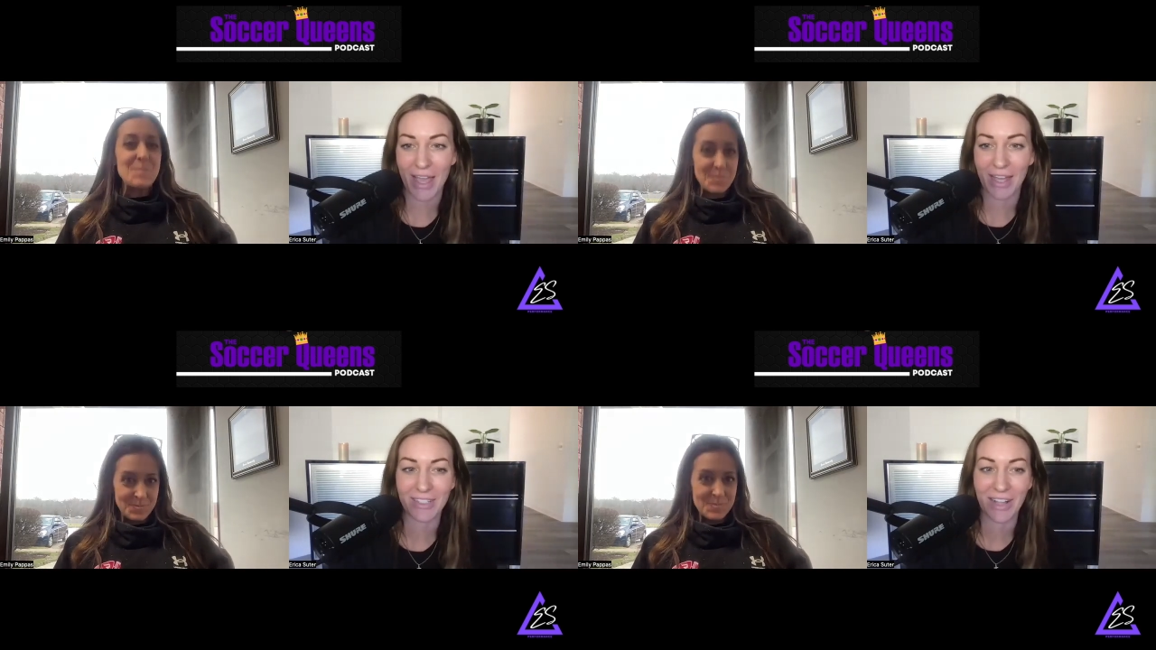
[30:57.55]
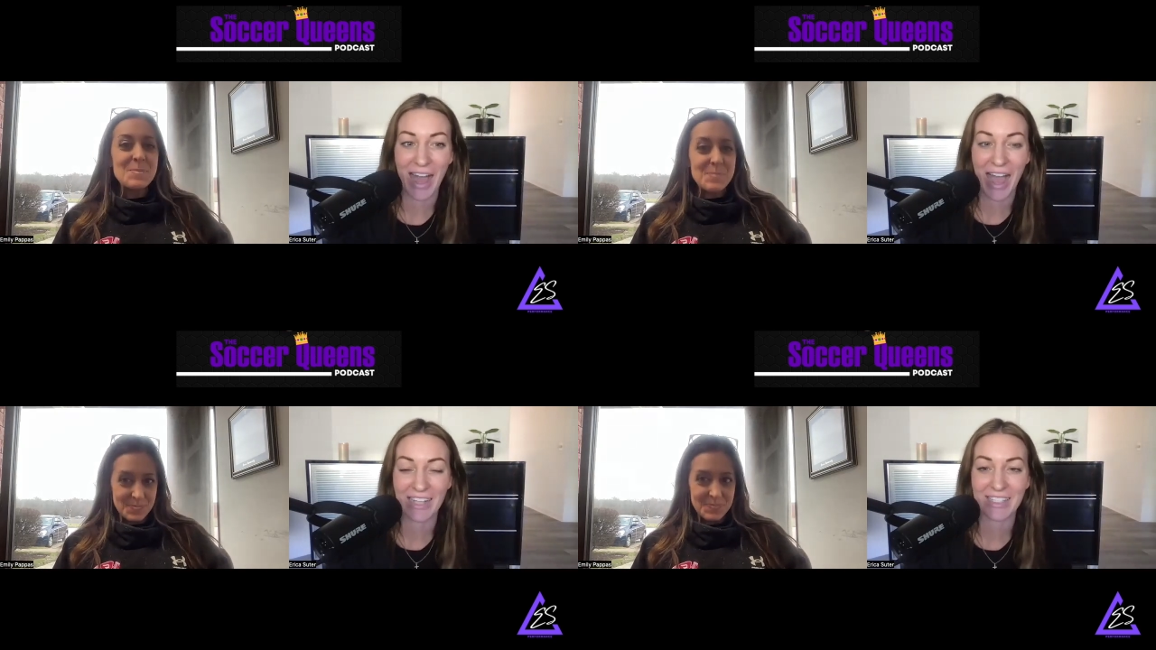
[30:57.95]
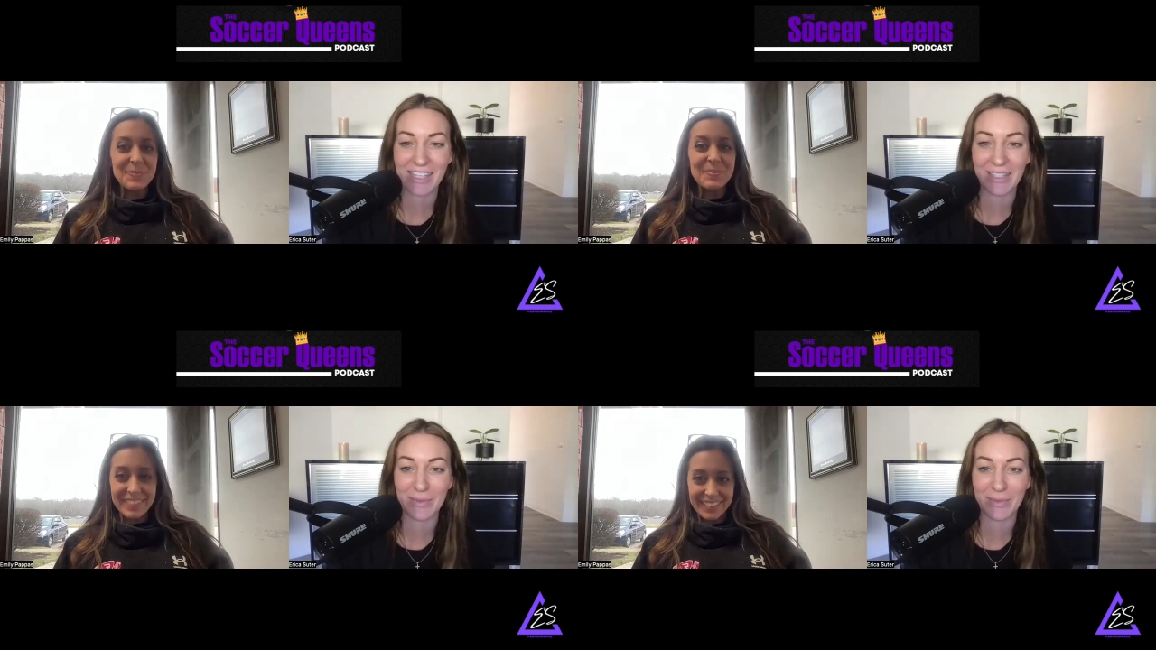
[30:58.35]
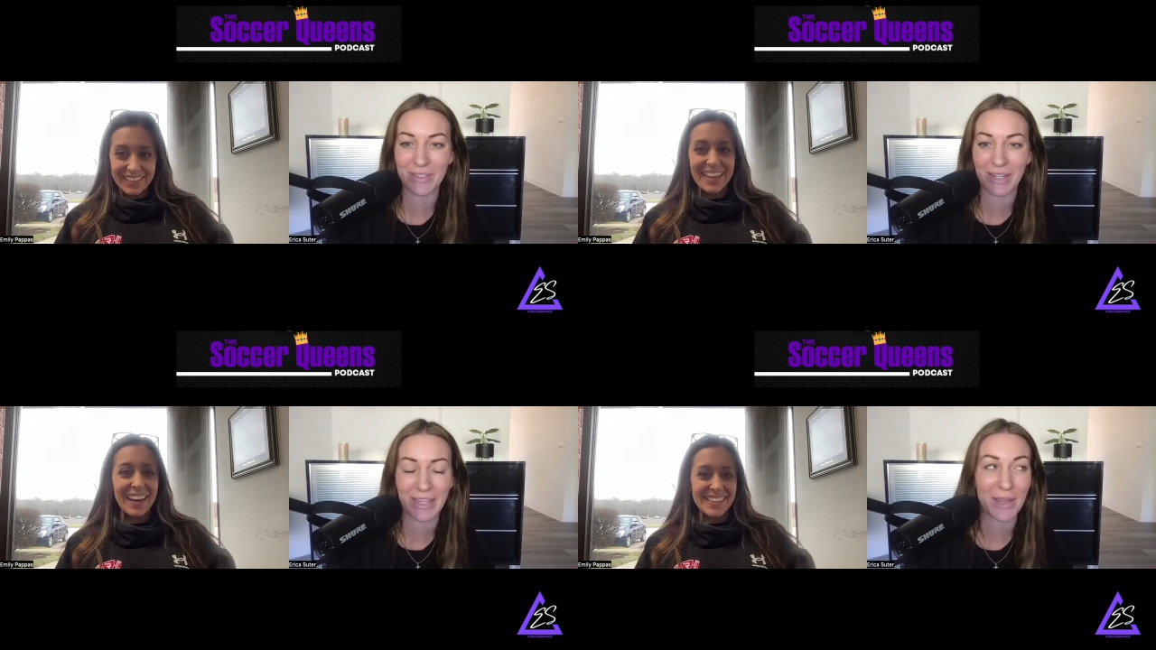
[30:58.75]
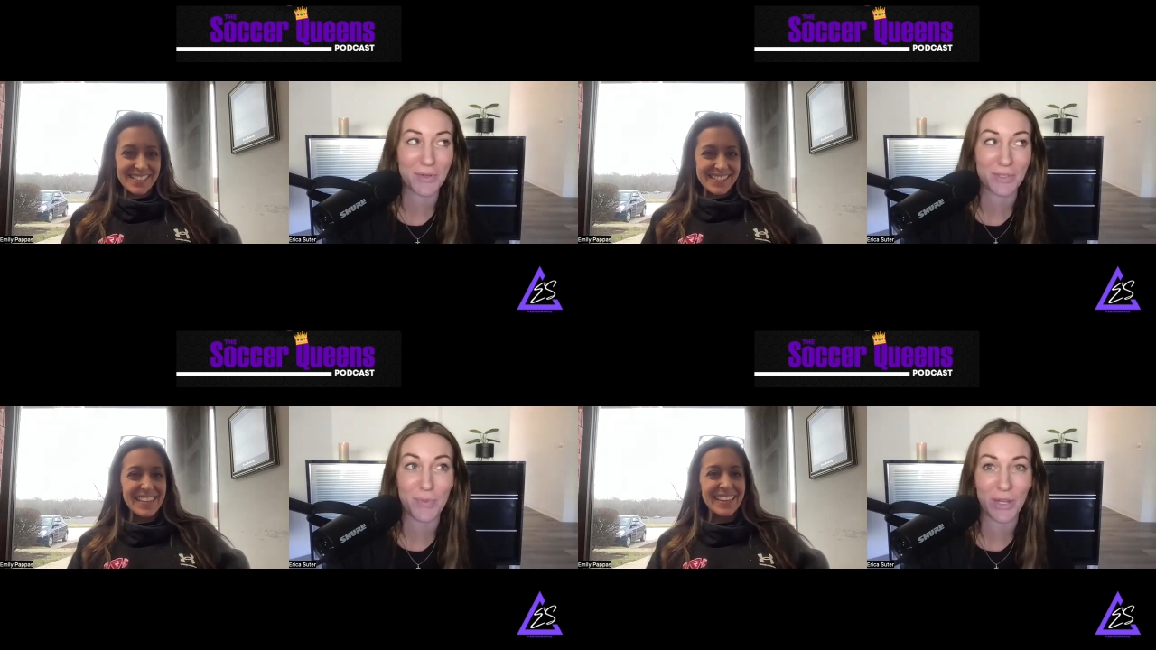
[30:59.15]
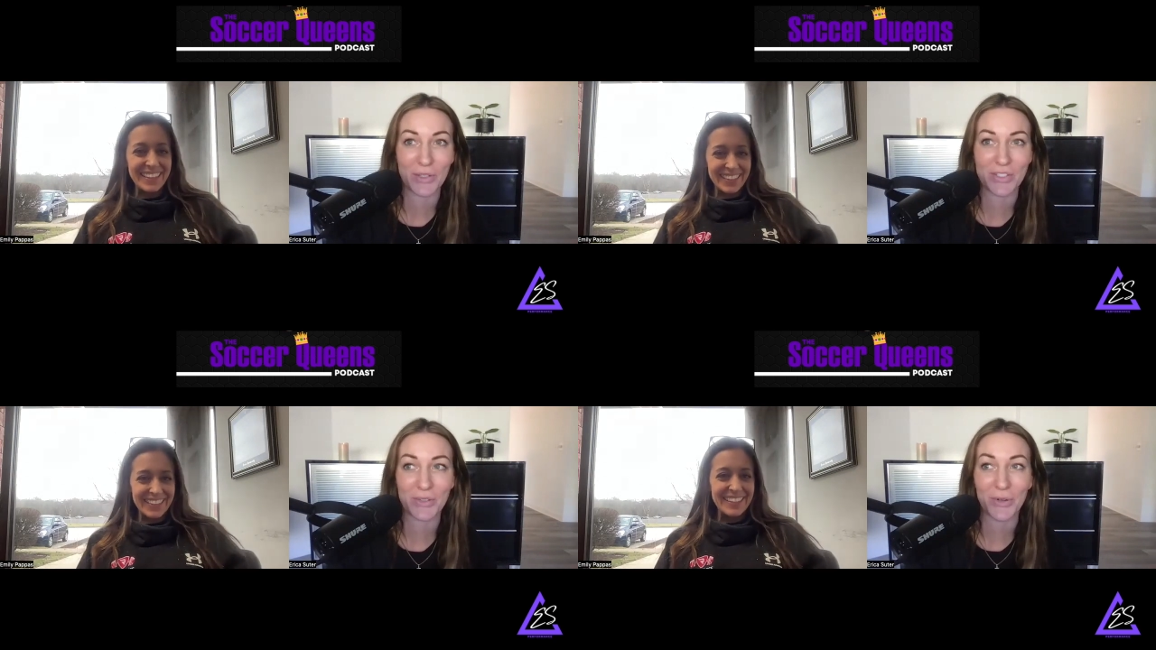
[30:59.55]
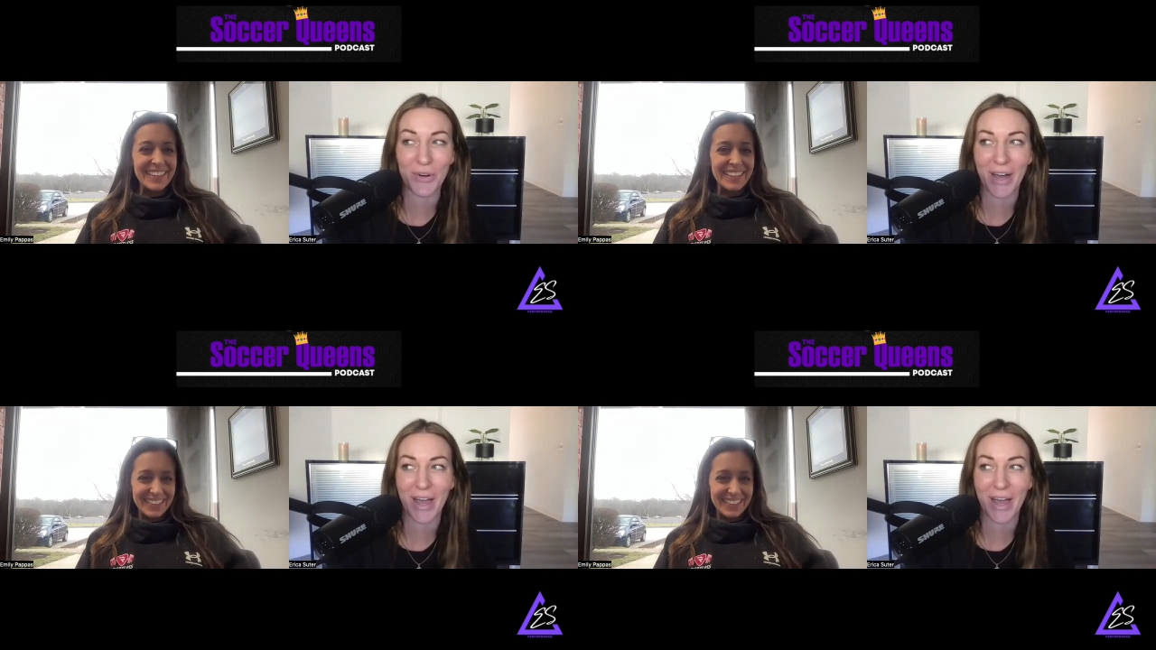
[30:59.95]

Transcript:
Speaker 1: that class in yes. I think it was middle school.